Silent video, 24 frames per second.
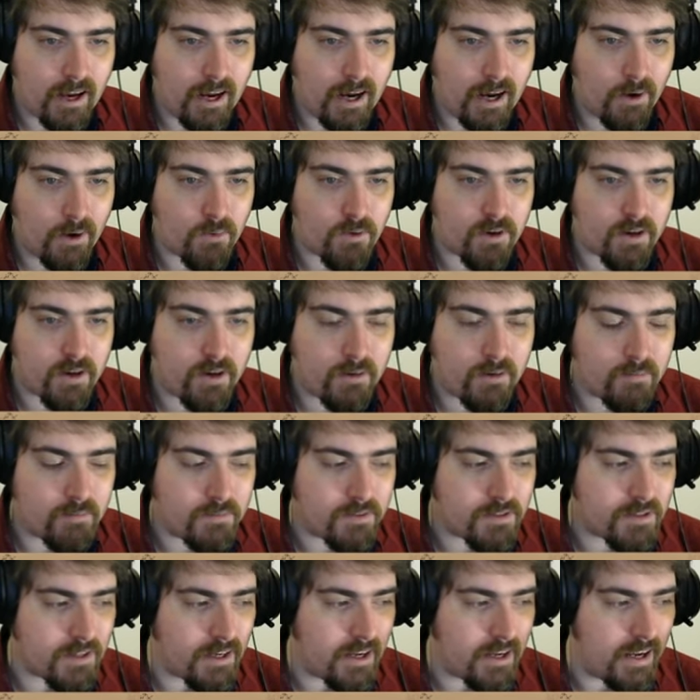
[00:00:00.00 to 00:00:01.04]
Out
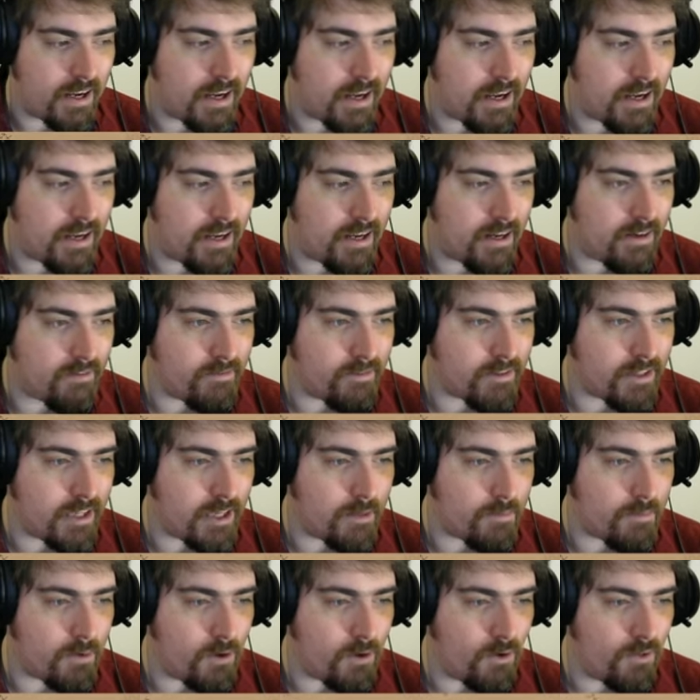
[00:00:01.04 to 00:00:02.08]
comes a
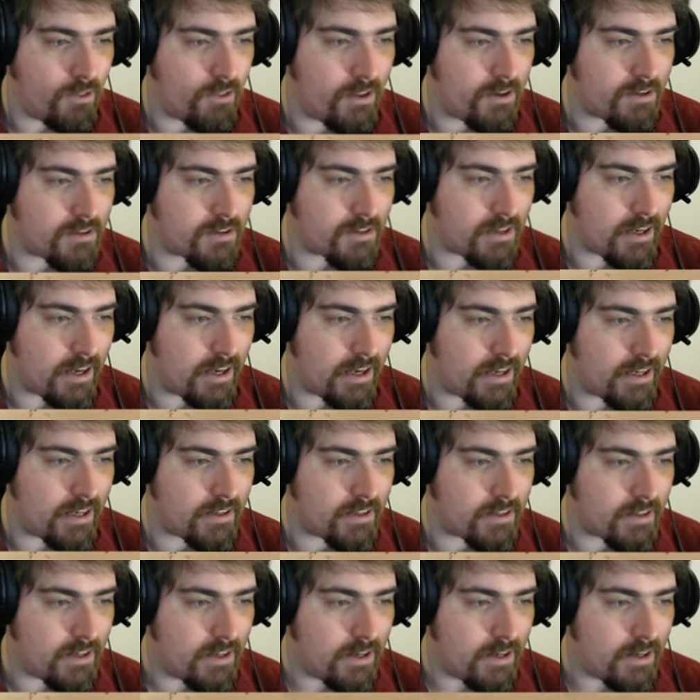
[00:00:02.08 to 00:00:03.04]
Redeemer on this side.